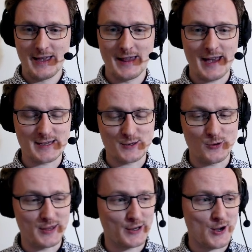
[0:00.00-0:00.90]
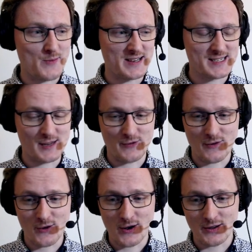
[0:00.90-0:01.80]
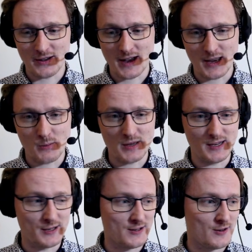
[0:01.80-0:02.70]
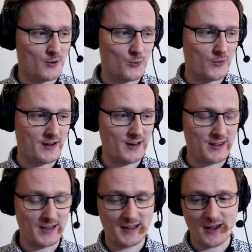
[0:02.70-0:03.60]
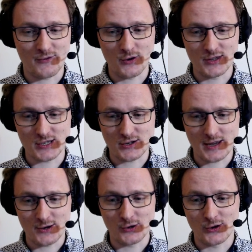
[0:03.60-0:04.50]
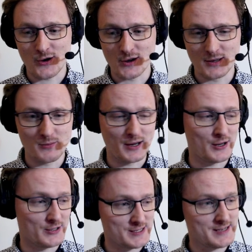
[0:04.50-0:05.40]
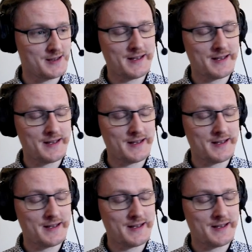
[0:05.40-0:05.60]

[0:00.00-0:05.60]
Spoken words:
Let us know in the comments if you've got an opinion on where you think I've got this right or wrong, because